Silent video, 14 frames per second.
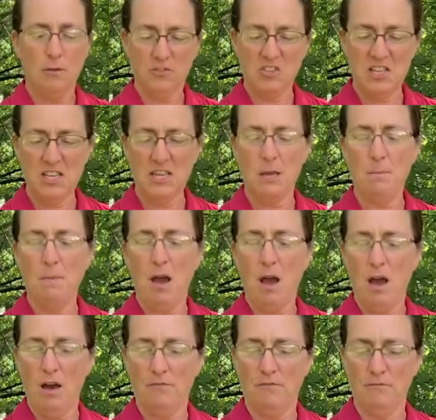team
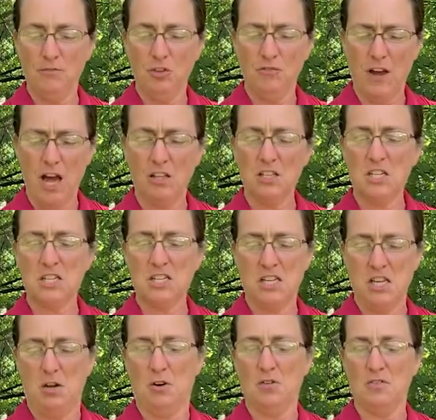of
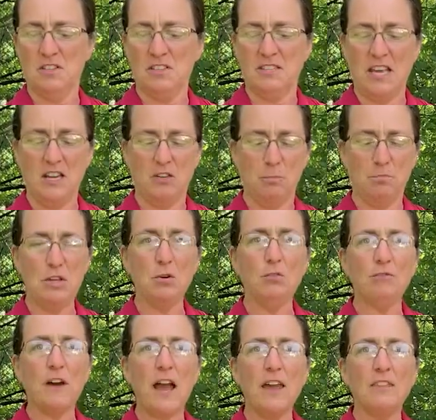volunteers that is
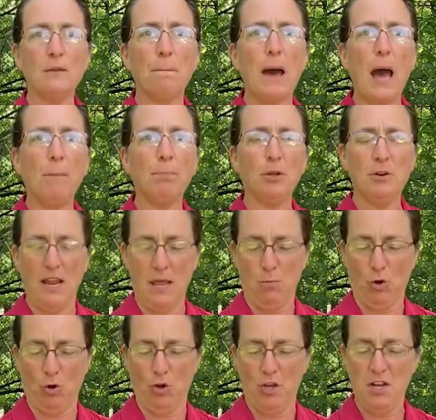beautifying the Poplar
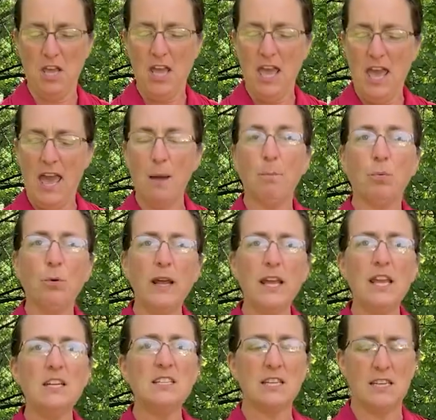neighborhood and
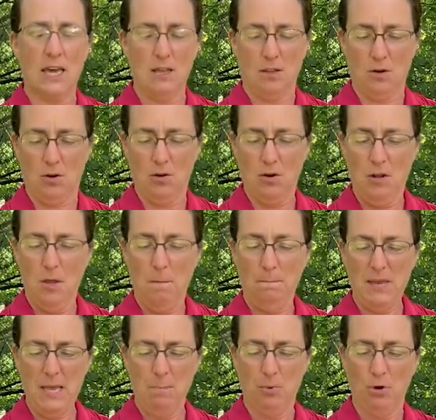bringing together
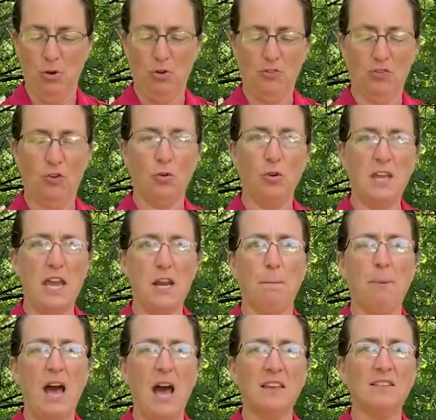people to create a
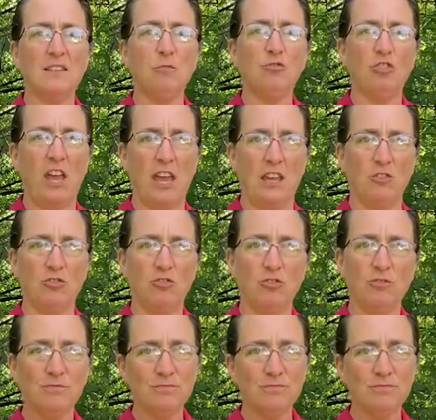positive change.